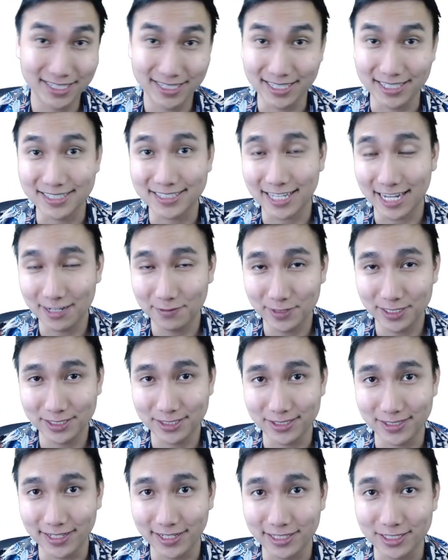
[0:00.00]
assignment
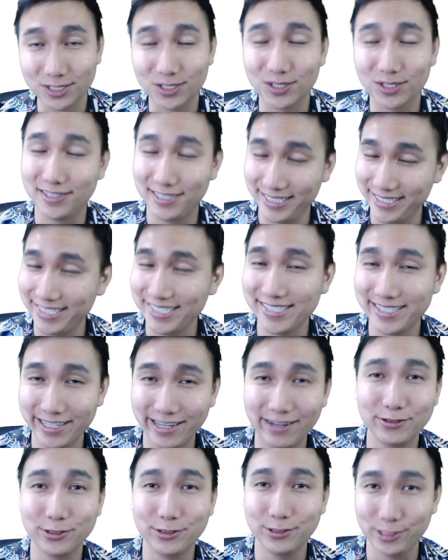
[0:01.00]
today, so this is
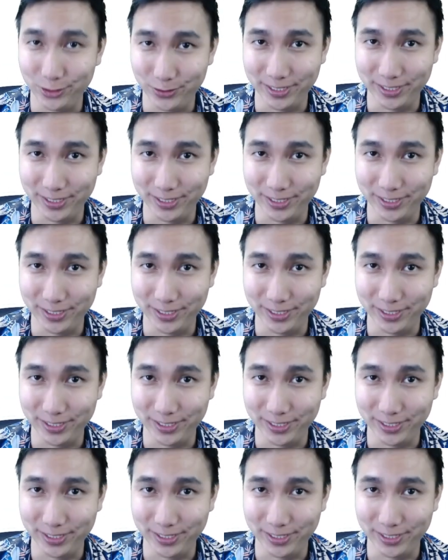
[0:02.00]
how you do it.